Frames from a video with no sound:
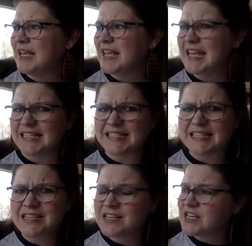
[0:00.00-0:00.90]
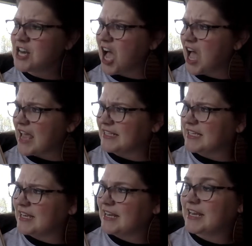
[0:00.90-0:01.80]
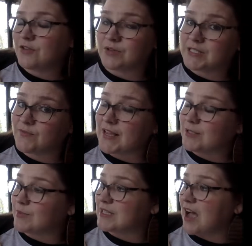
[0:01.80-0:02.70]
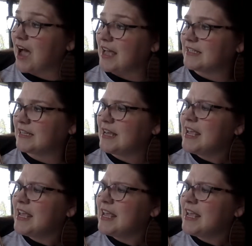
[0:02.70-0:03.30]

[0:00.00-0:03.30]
It's not! Henry's face was hot.